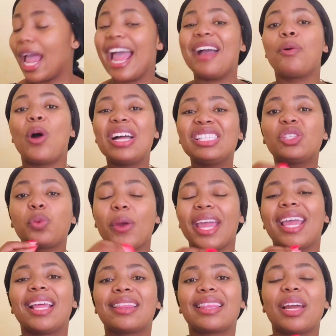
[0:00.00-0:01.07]
once we
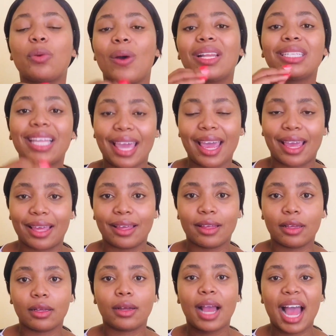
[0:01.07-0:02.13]
hit that 1k
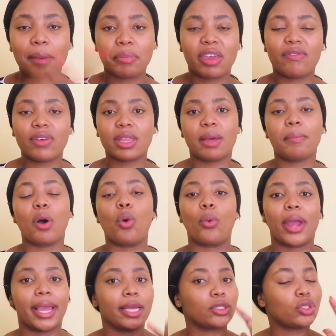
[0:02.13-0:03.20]
i'm giving them
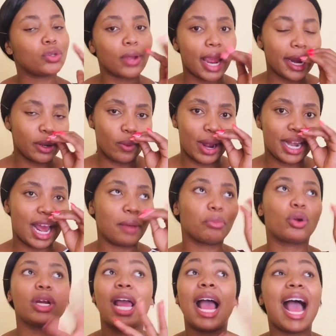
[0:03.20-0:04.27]
away to anyone i'm
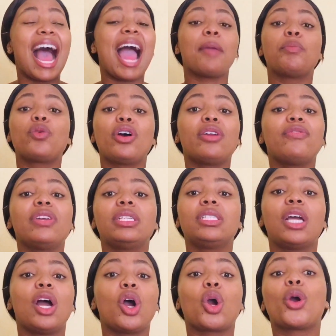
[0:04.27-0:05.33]
good i'm not
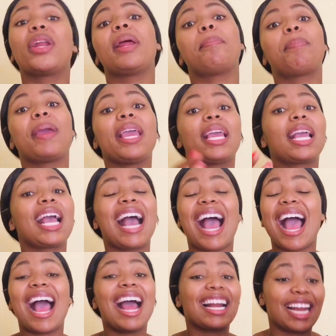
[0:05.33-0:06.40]
even gonna pick
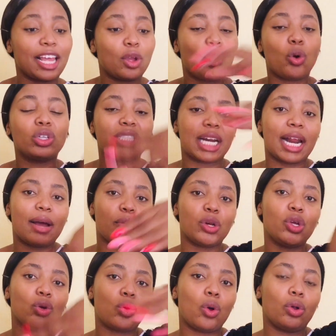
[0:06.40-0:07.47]
like kodra what do
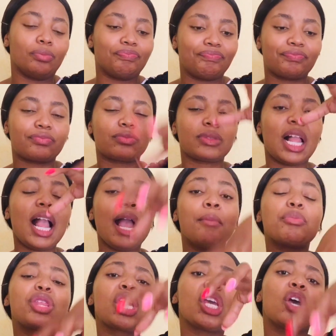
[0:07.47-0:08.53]
you call I'm
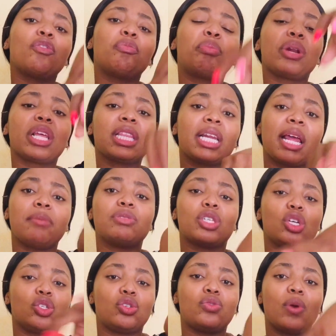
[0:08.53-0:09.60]
thinking of putting the names
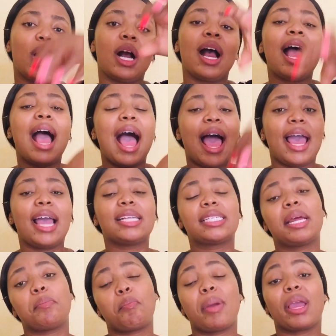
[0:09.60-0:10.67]
into a, a hat
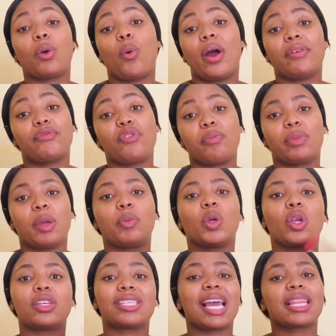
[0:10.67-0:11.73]
and pick one from there
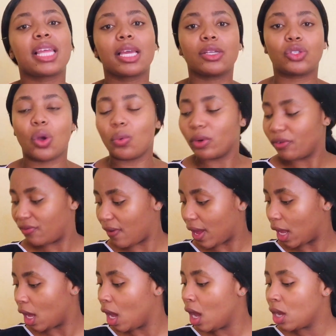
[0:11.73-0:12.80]
because I think it's only fair.
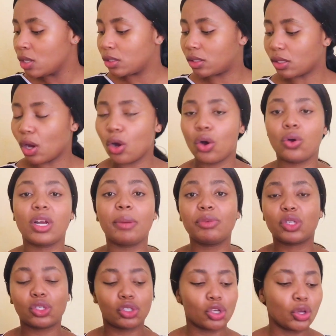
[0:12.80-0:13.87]
So let me
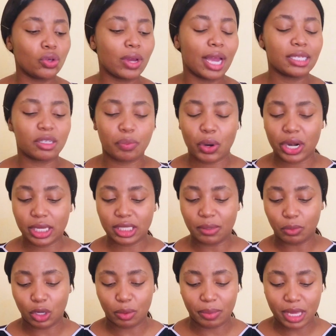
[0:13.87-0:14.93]
just show you guys the products I'm
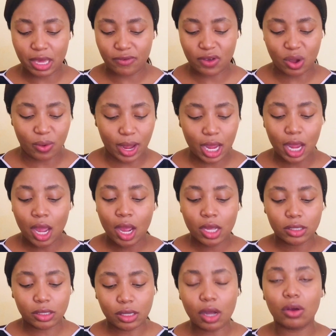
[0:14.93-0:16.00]
going to be giving away.
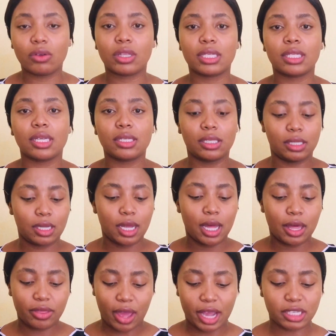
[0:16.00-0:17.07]
So this is
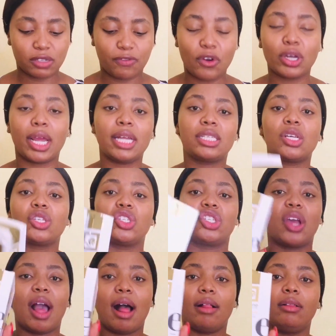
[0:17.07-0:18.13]
the exfoliating
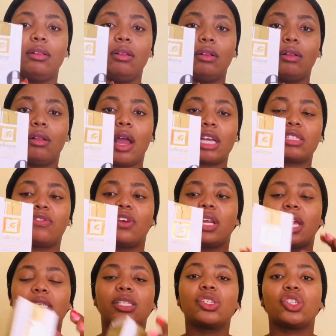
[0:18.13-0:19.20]
gel
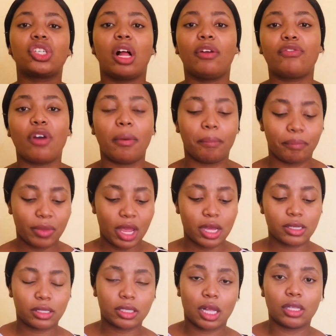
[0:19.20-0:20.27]
exfoliating gel from
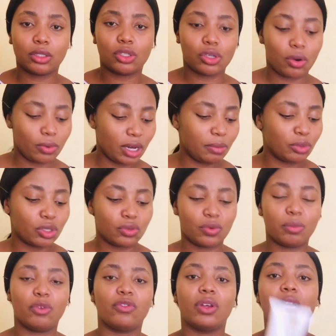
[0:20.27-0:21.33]
Celltone let me just
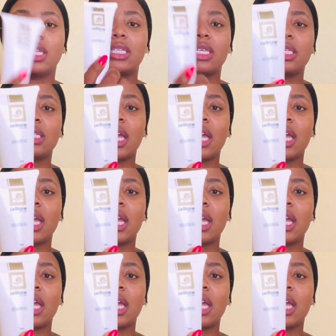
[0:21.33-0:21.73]
remove this is the